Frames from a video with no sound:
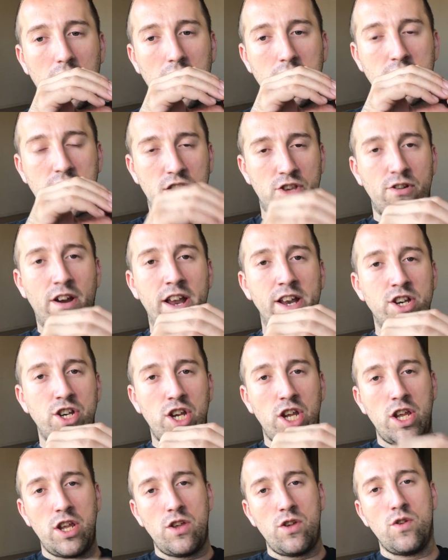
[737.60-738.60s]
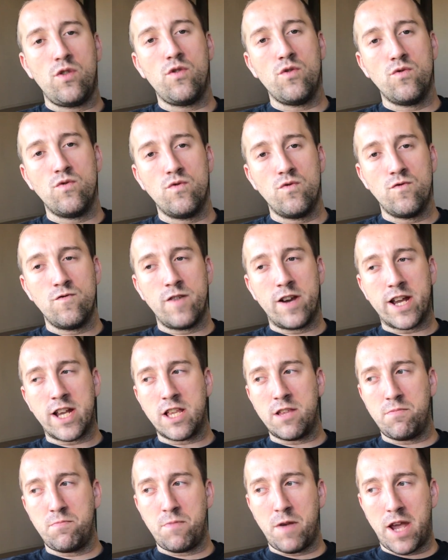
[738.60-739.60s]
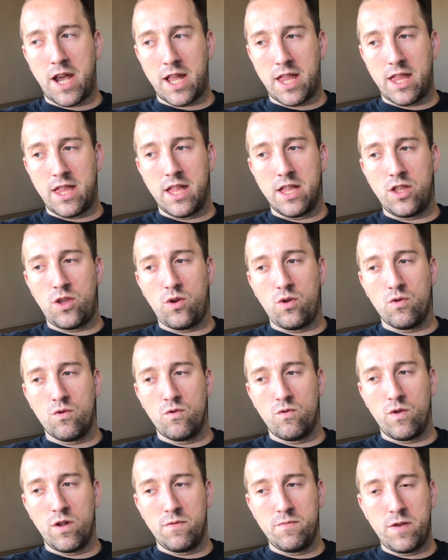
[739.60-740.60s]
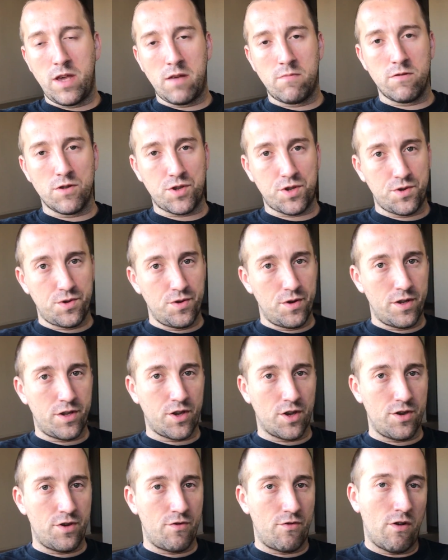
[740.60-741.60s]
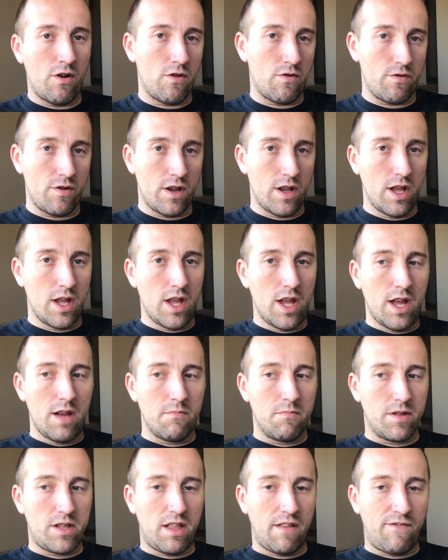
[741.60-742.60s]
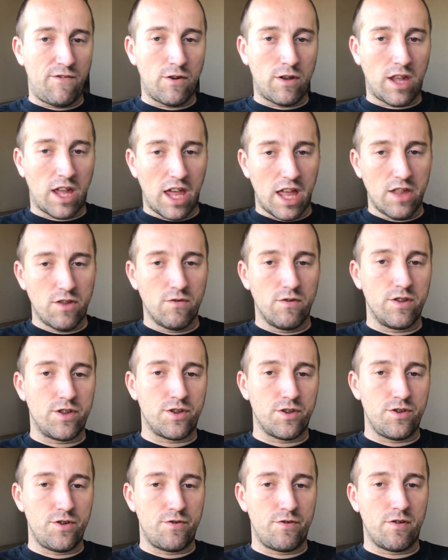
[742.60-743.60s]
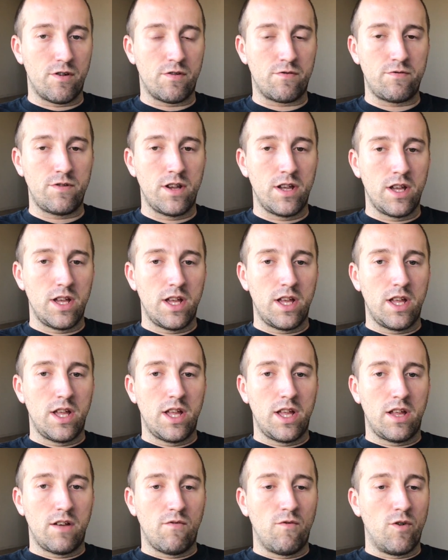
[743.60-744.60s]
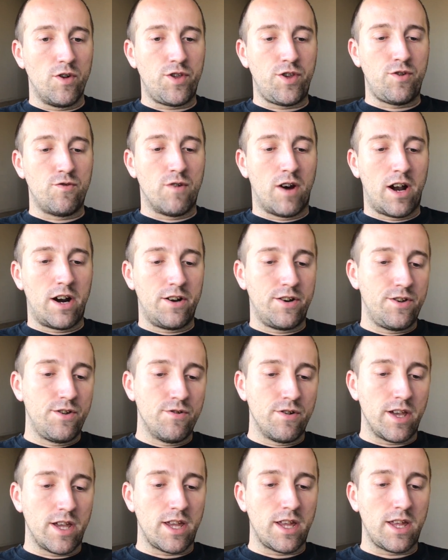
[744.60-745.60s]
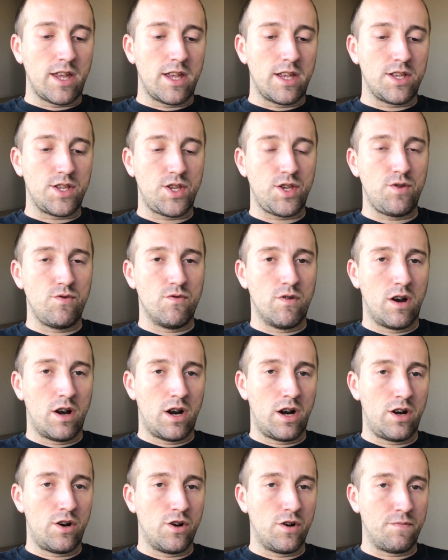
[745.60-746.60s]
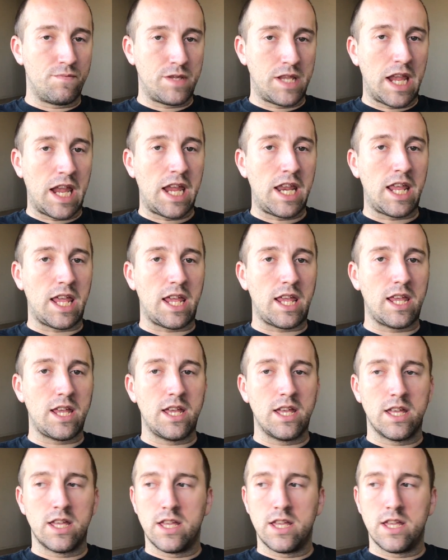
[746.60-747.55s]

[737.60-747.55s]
a strategy, you expect that you will be able to do it on your own. But if you can't do it on your own, what you are doing is you are obtaining